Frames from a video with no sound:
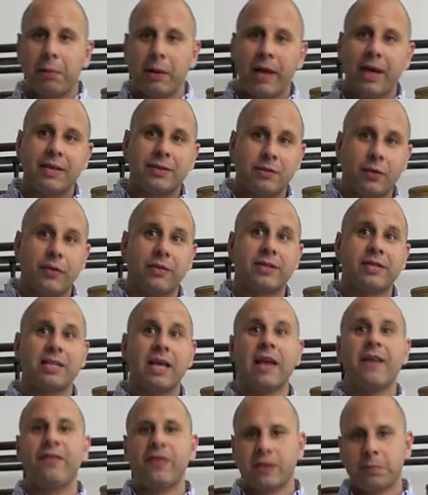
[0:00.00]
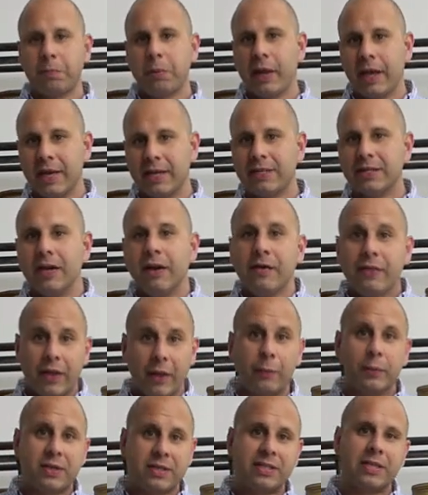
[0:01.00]
place or the safest place
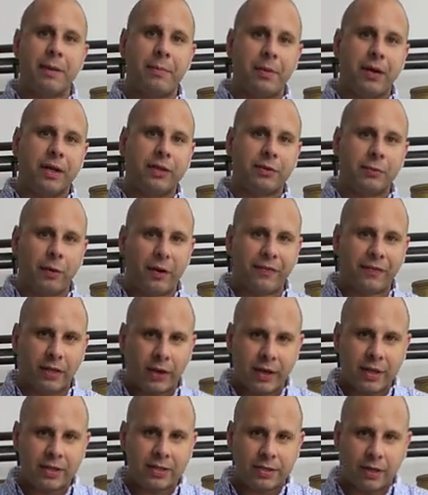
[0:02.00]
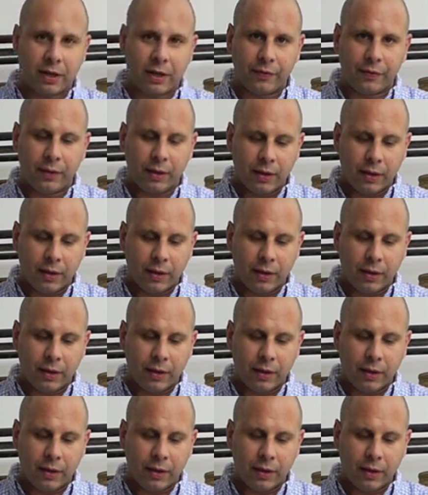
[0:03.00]
that was similar to Afghanistan.